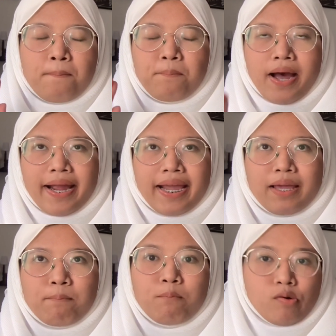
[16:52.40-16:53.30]

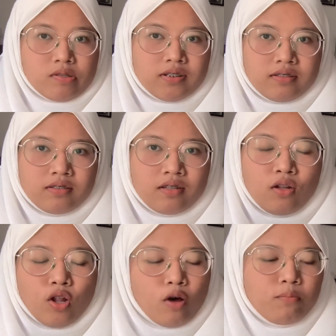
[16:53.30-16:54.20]
buy books,
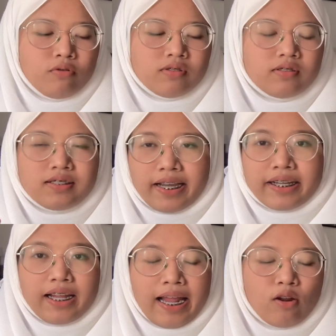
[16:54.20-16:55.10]
law books, the
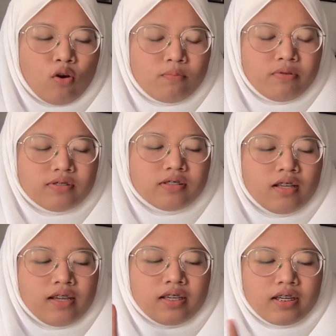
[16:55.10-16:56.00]
second-hand law books
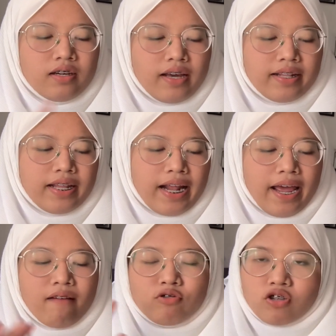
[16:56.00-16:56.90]
here, and then I
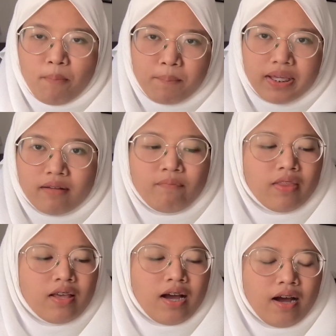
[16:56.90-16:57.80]
have Shopee.
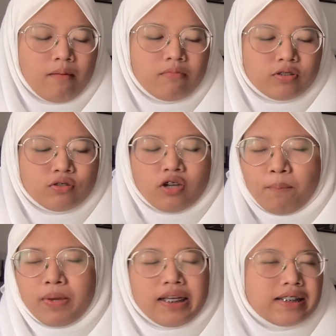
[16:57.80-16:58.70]
So
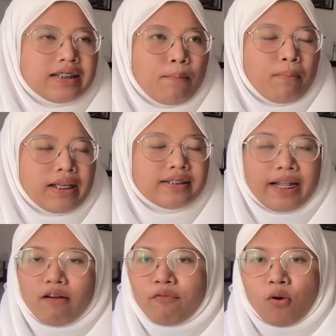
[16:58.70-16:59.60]
Shopee is the place
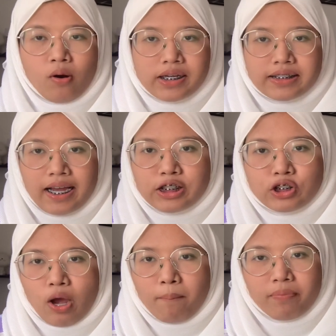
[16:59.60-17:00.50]
that, of course, I
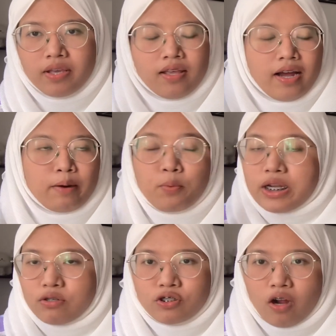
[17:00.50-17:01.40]
shop,
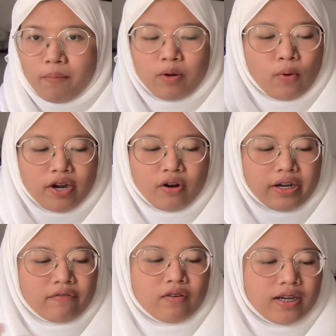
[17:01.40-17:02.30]
window shop and
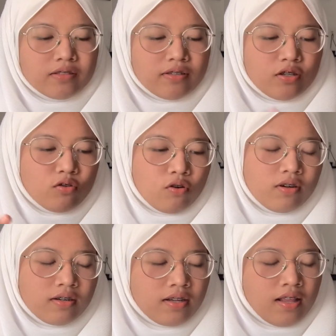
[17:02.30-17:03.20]
whatnot. If you guys want to know
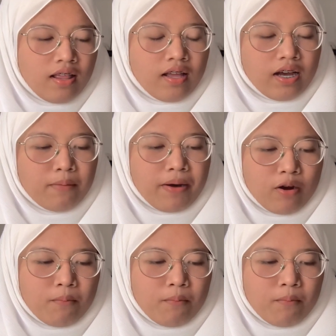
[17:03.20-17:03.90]
about